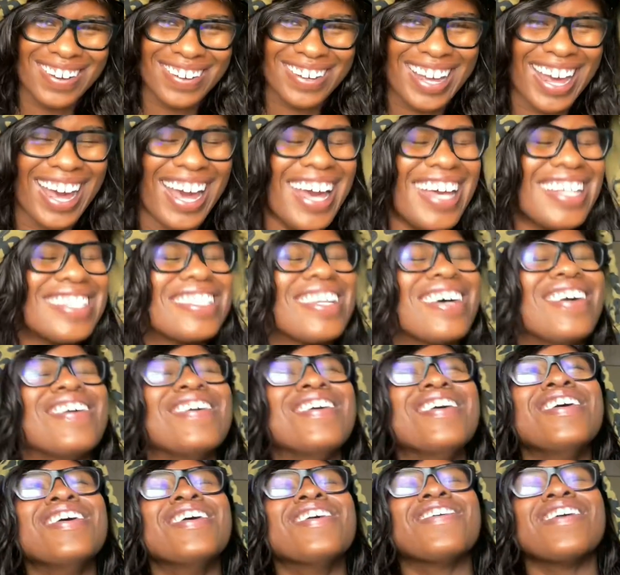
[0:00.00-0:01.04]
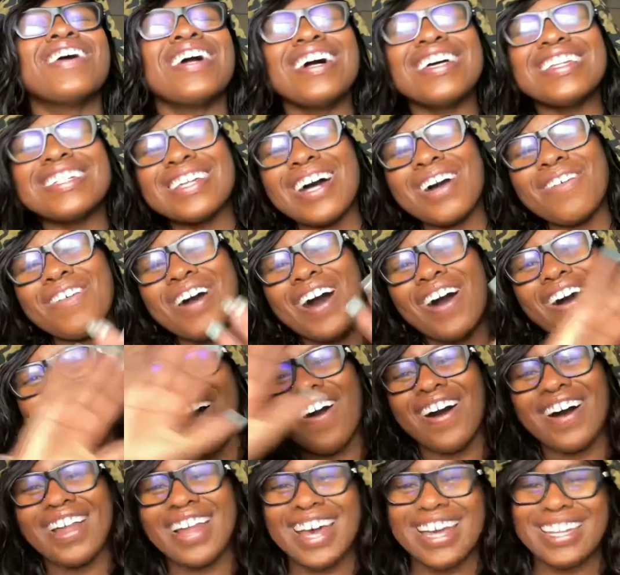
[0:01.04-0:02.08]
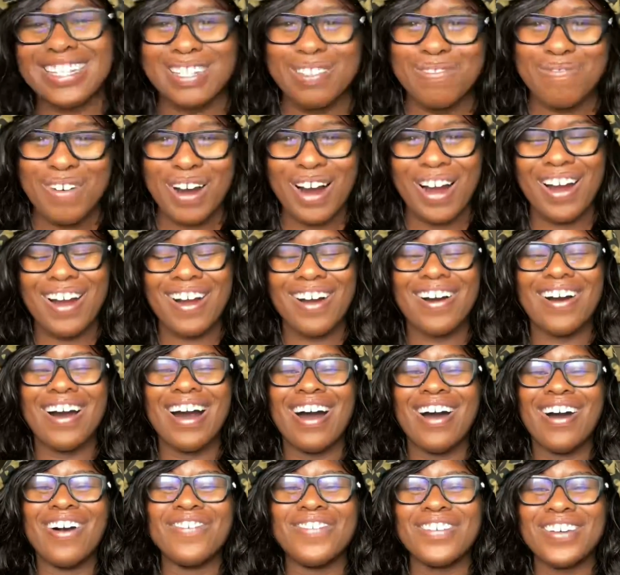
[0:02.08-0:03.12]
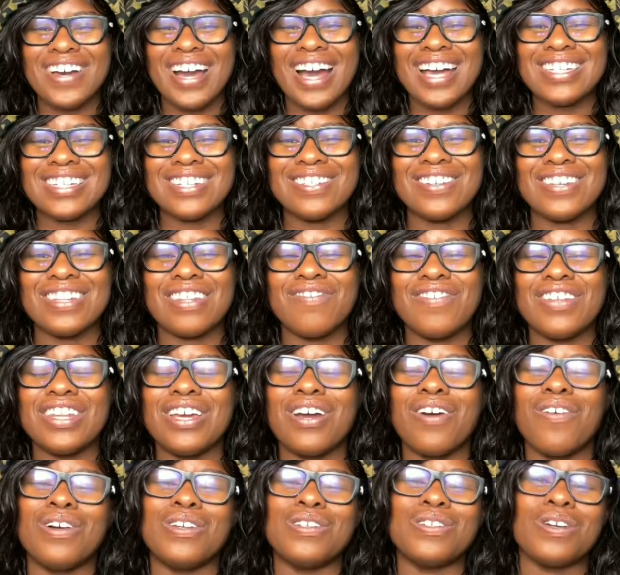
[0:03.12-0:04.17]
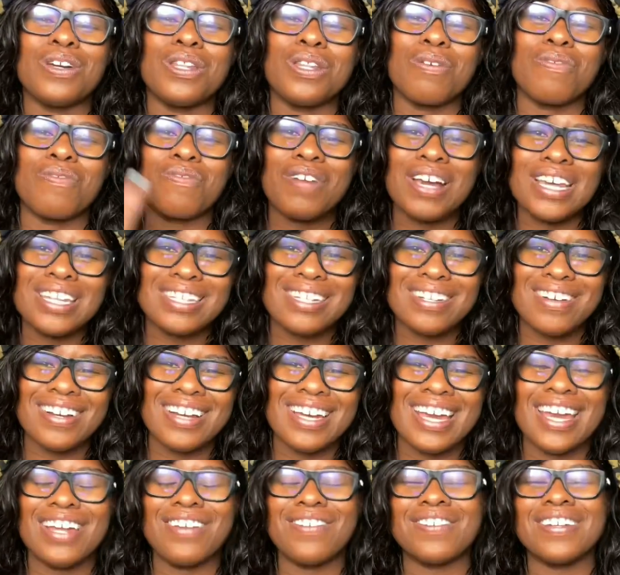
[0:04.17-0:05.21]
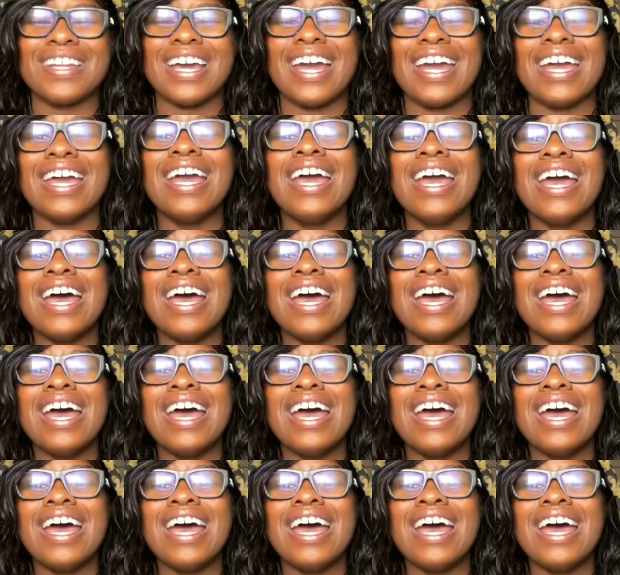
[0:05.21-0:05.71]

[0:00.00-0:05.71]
Okay, so we're going to talk about all that tomorrow. I hope you guys enjoyed the video. Enjoy the rest of your candle day.